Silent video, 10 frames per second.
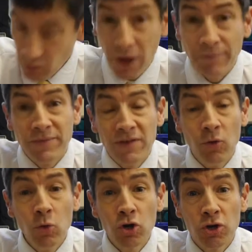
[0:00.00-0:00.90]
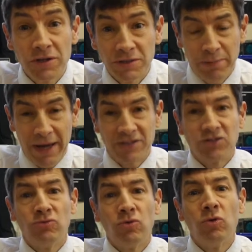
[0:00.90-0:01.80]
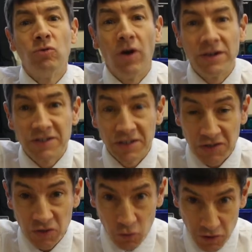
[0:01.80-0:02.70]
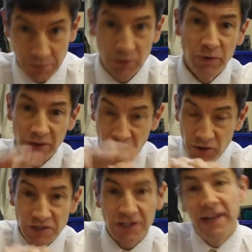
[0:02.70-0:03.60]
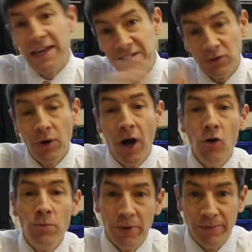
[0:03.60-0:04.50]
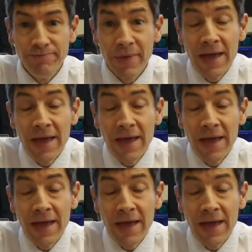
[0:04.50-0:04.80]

Well, you've all cooked pasta or rice in a saucepan with a loose lid or open,